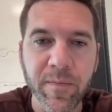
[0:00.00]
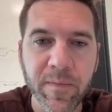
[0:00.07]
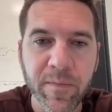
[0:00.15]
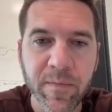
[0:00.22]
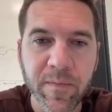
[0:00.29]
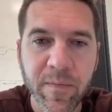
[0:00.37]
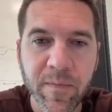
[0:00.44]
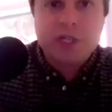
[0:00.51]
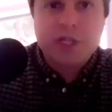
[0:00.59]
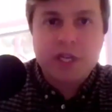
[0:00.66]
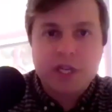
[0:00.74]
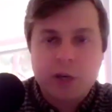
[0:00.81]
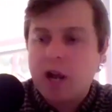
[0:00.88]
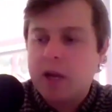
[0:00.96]
Interesting.
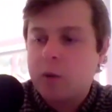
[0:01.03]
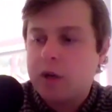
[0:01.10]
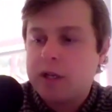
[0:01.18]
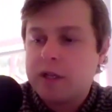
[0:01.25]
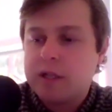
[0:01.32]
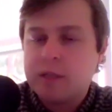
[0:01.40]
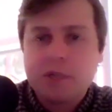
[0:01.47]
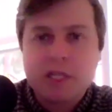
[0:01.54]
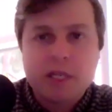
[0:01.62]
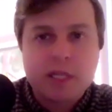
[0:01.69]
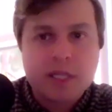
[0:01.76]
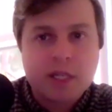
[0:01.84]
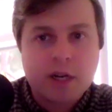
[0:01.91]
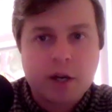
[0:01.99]
Ryan, when did this
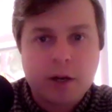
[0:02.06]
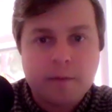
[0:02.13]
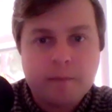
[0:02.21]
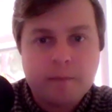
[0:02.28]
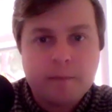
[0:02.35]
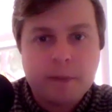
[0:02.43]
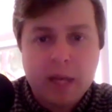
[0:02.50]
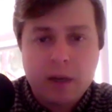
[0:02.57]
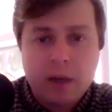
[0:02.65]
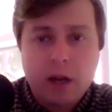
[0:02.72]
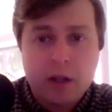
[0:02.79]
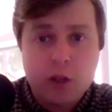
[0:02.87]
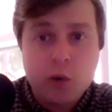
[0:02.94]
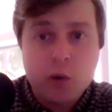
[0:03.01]
business start? And
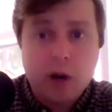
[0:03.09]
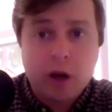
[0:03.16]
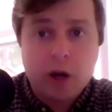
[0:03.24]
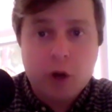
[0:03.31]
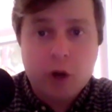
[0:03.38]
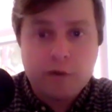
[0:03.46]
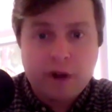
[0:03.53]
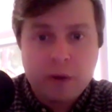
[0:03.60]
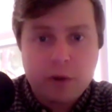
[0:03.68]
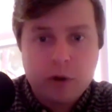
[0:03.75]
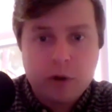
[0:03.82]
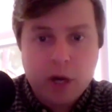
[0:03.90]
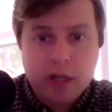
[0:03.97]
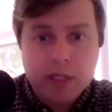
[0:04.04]
you are a co-founder,
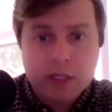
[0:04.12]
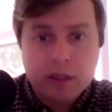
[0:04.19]
correct?